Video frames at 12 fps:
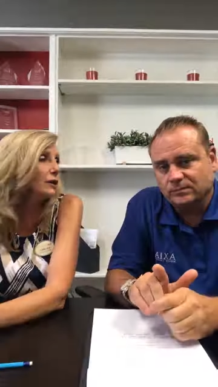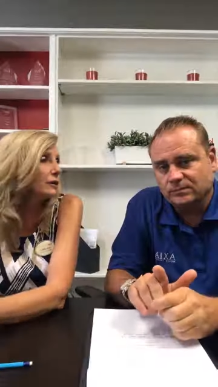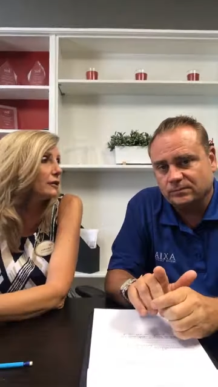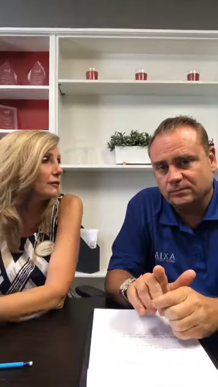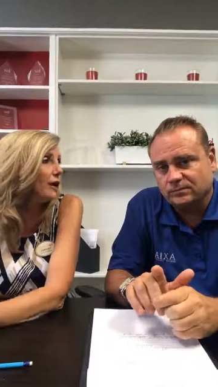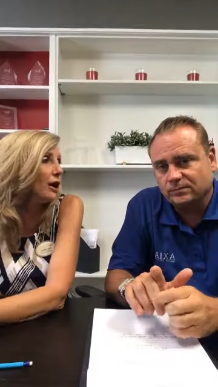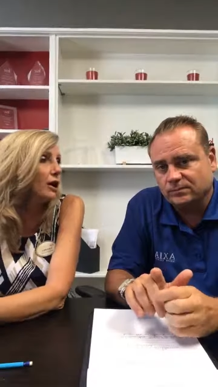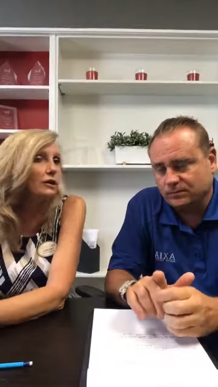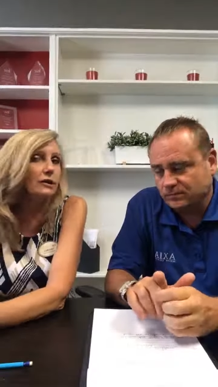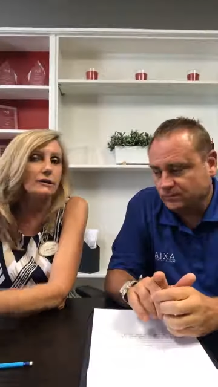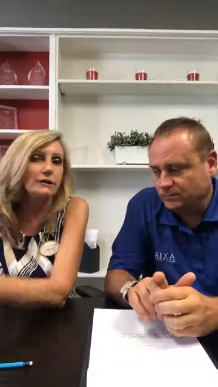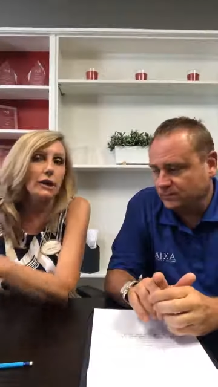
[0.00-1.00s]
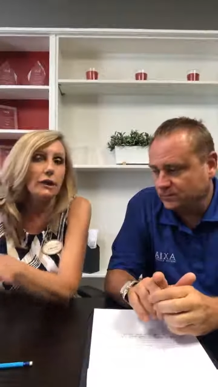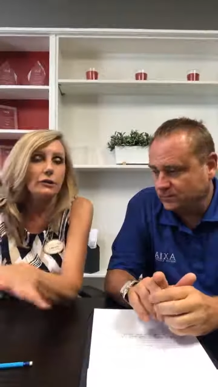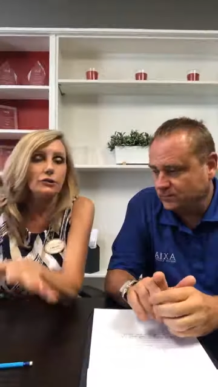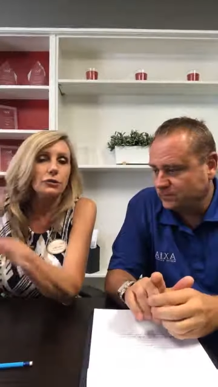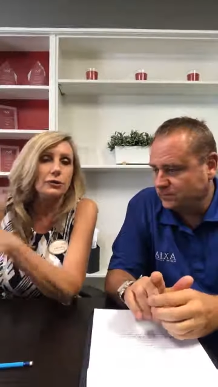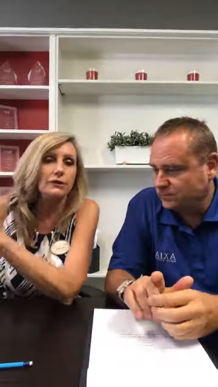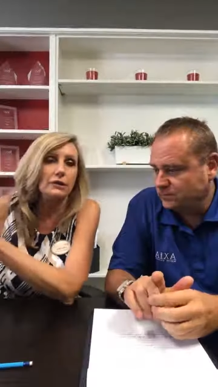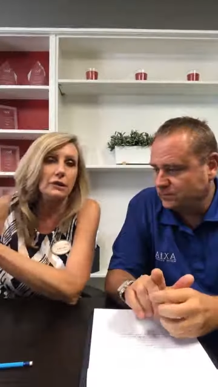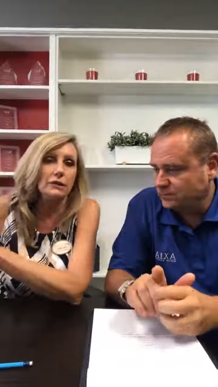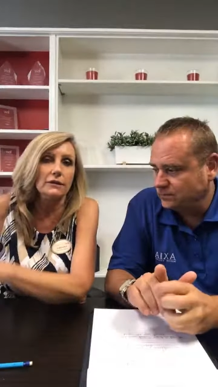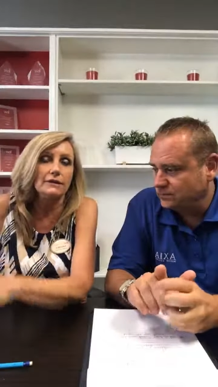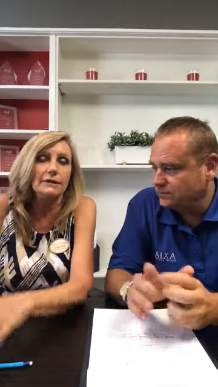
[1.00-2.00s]
Speaker 1: end of August, kind of towards the
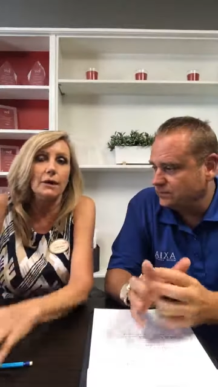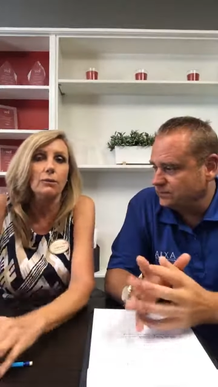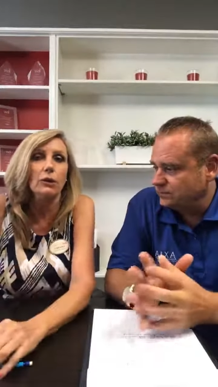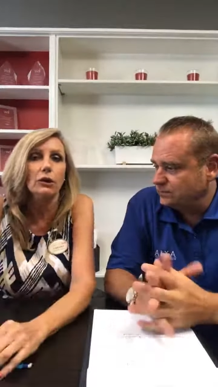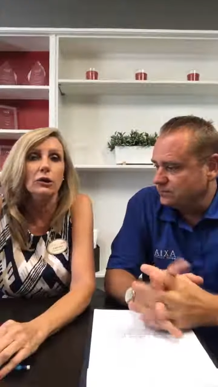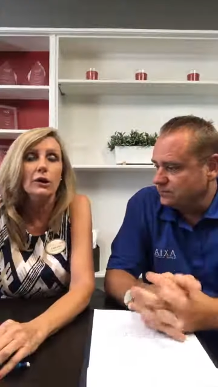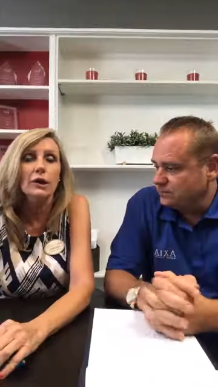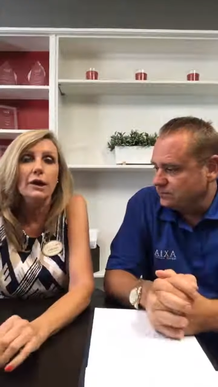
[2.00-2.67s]
end of summer.